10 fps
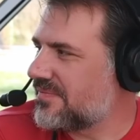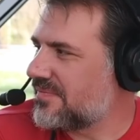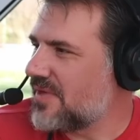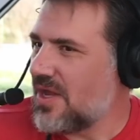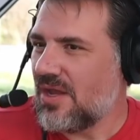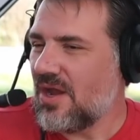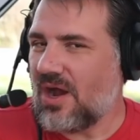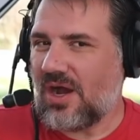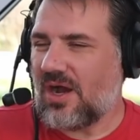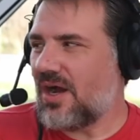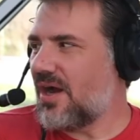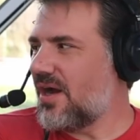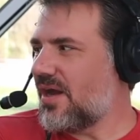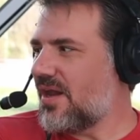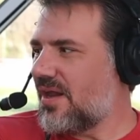
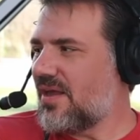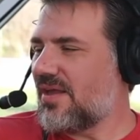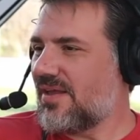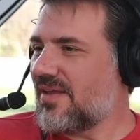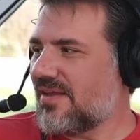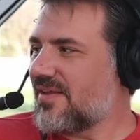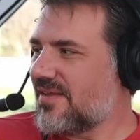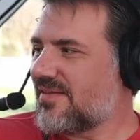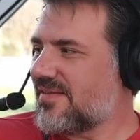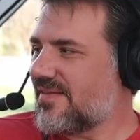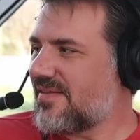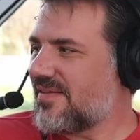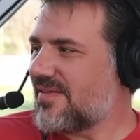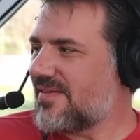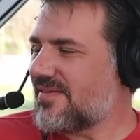
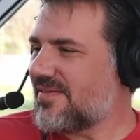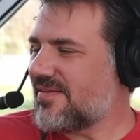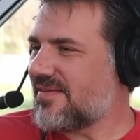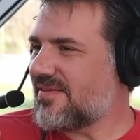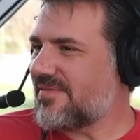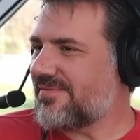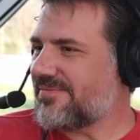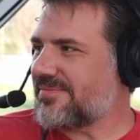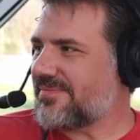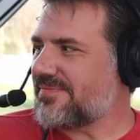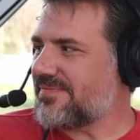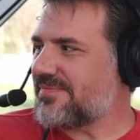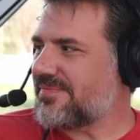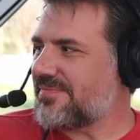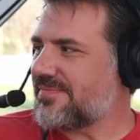
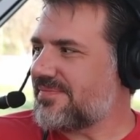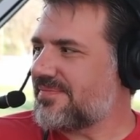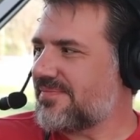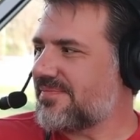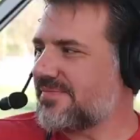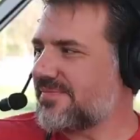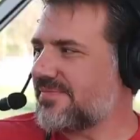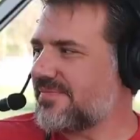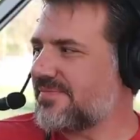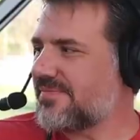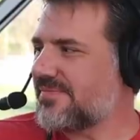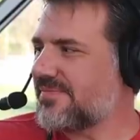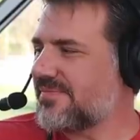(not speaking)